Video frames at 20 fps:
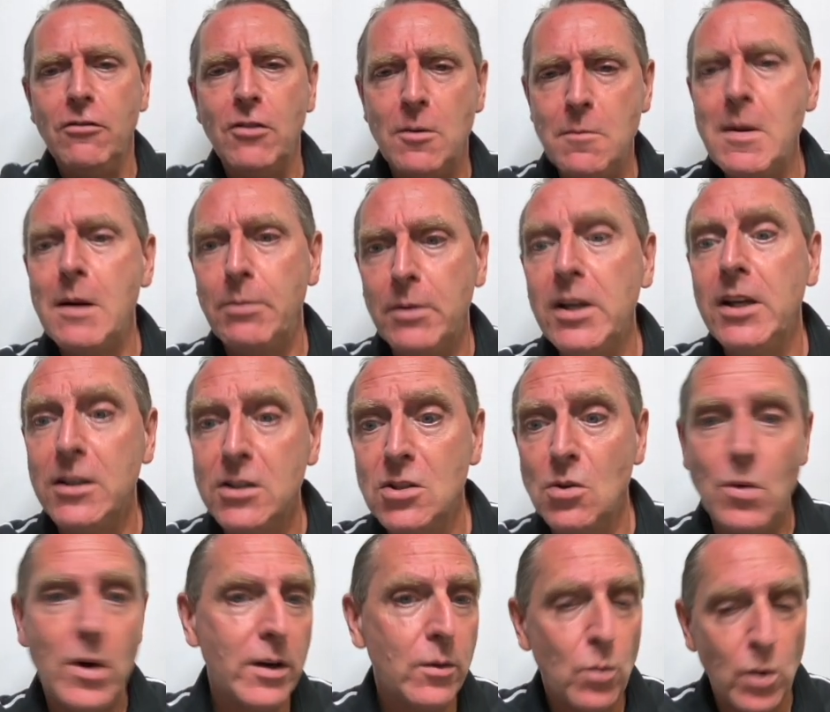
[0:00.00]
Remember, he's
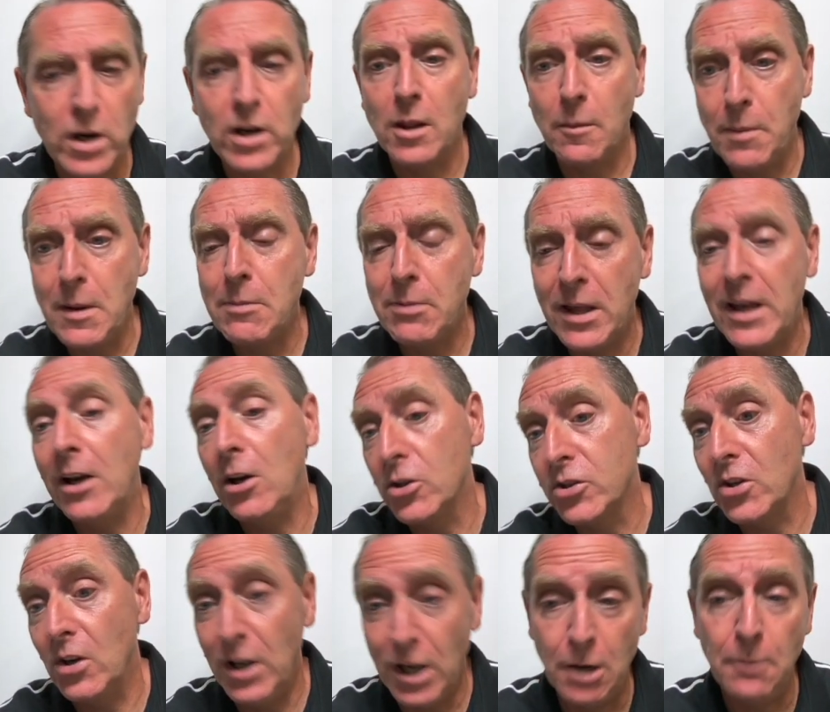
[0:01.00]
one of the people that
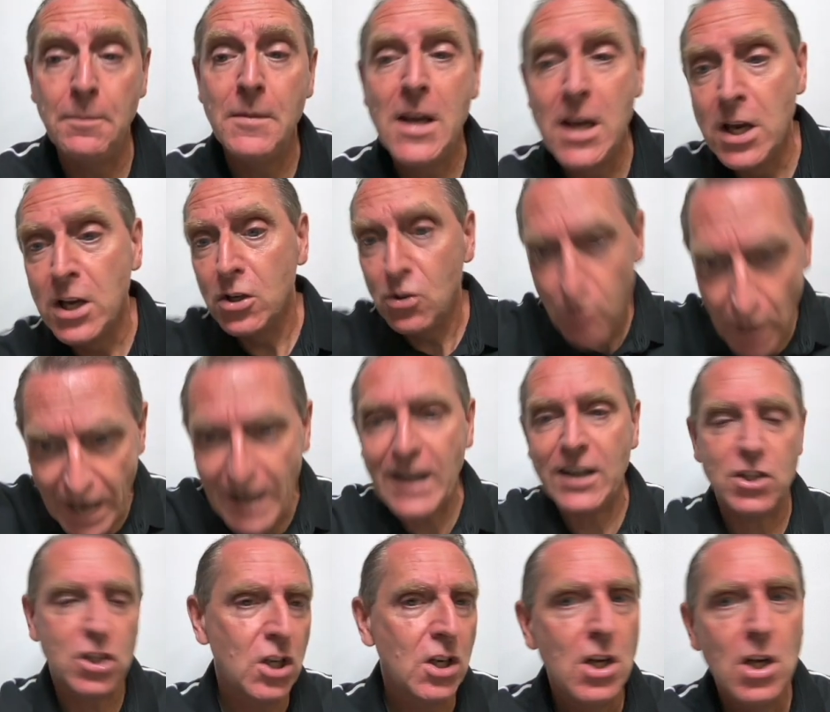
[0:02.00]
also helped
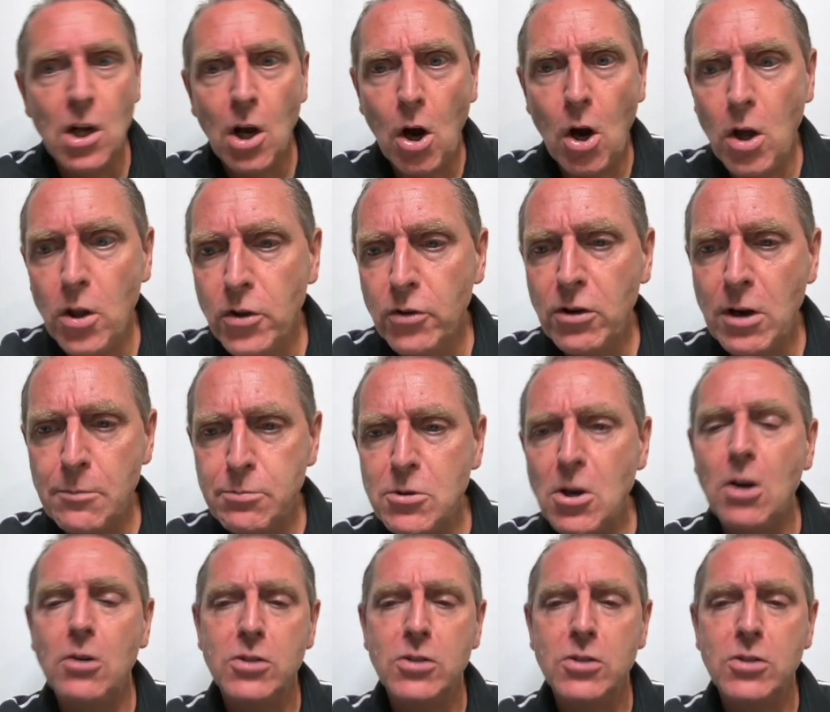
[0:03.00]
crash all the crypto.